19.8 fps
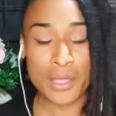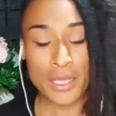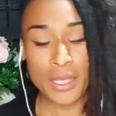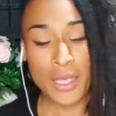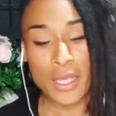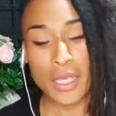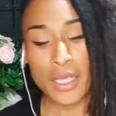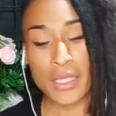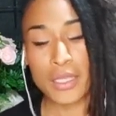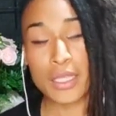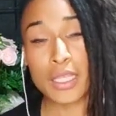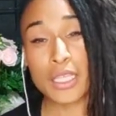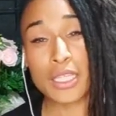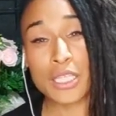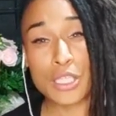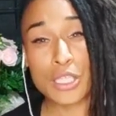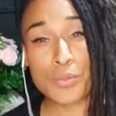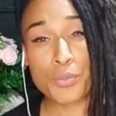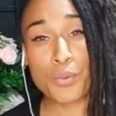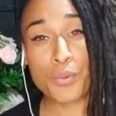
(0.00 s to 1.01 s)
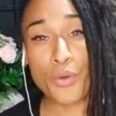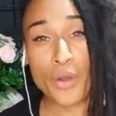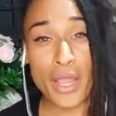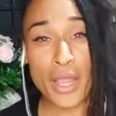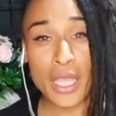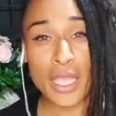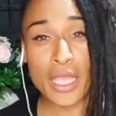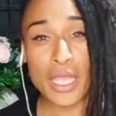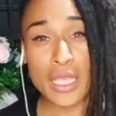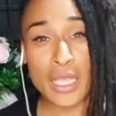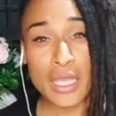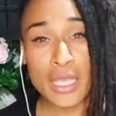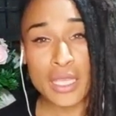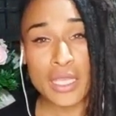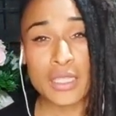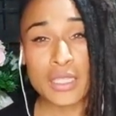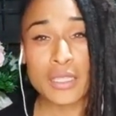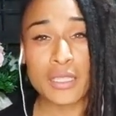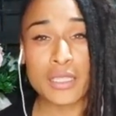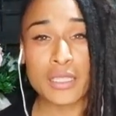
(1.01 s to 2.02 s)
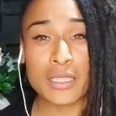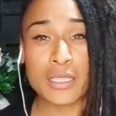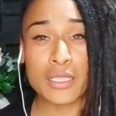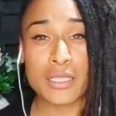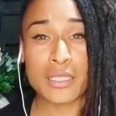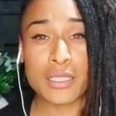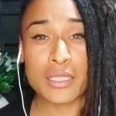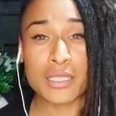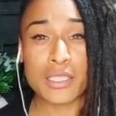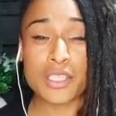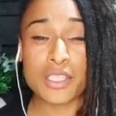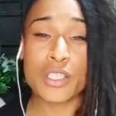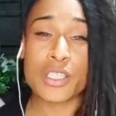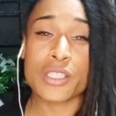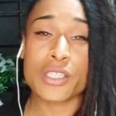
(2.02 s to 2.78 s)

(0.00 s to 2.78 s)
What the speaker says: and then spray the